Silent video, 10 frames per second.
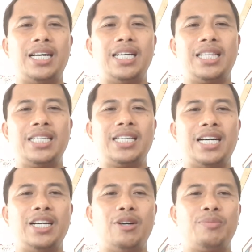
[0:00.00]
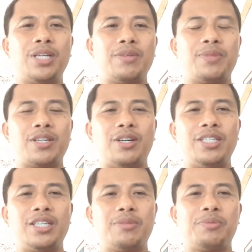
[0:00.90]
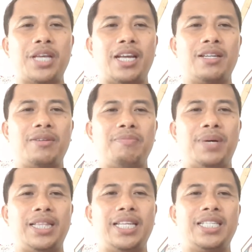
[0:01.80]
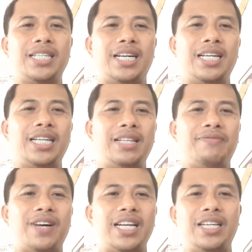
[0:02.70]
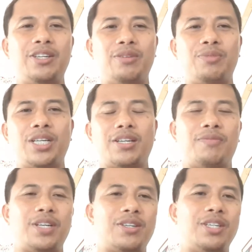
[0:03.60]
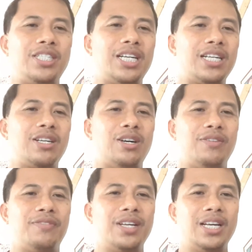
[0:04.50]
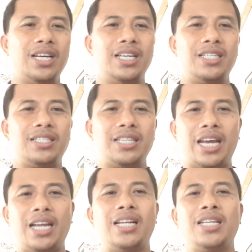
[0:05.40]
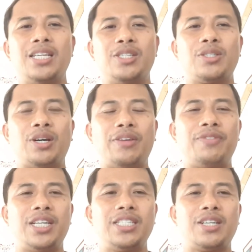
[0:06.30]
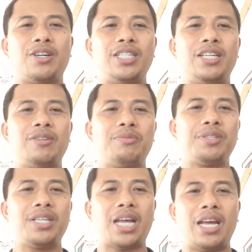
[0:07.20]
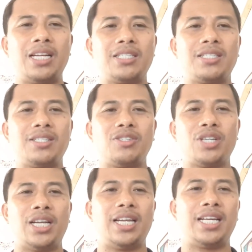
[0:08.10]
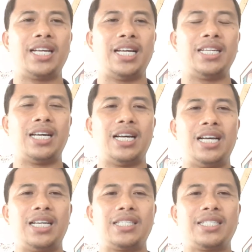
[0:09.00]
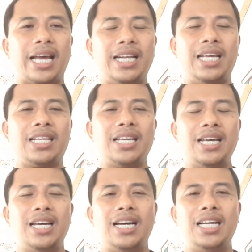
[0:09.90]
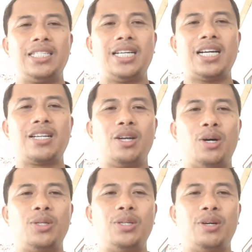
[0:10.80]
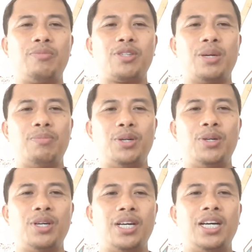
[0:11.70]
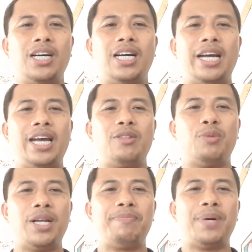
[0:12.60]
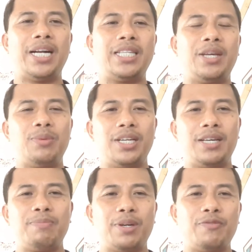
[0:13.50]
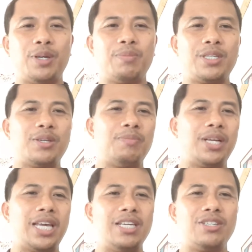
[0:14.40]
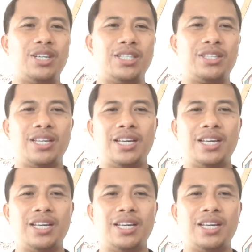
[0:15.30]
these are object of the contract of sale, but these are not valid object of the contract of sale. So if there is a contract of sales selling a truckload of shabu and one party will not perform his obligation,